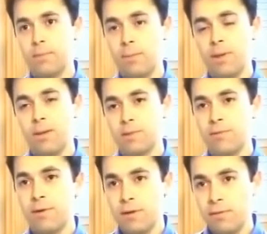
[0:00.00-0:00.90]
it becomes
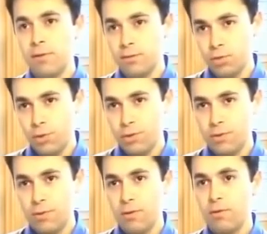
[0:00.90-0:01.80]
a very difficult
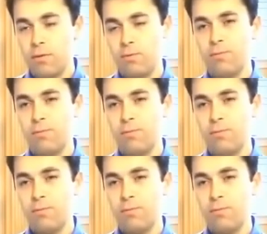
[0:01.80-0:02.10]
choice for